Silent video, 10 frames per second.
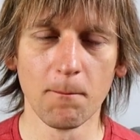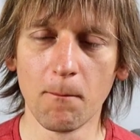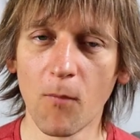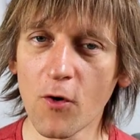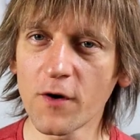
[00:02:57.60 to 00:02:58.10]

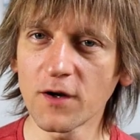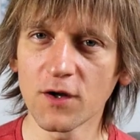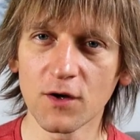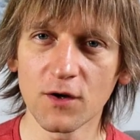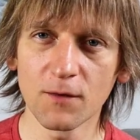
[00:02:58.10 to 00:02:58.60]
more
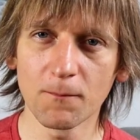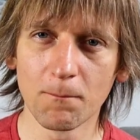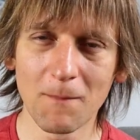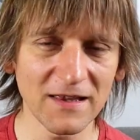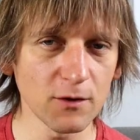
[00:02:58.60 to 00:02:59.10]

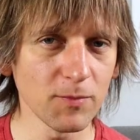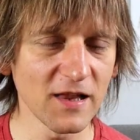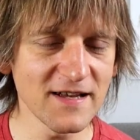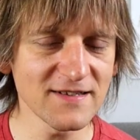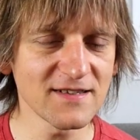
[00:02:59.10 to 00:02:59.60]
medal
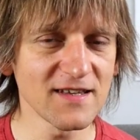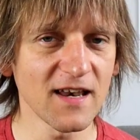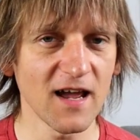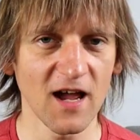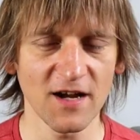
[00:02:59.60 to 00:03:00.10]
places
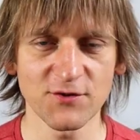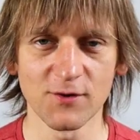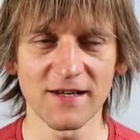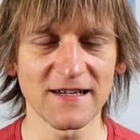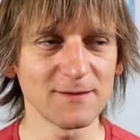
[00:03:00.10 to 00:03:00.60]
than I
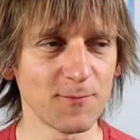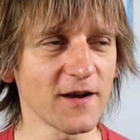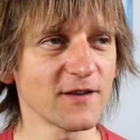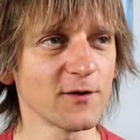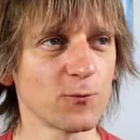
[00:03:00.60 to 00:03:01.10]
actually
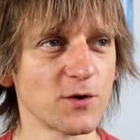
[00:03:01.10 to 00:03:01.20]
expected,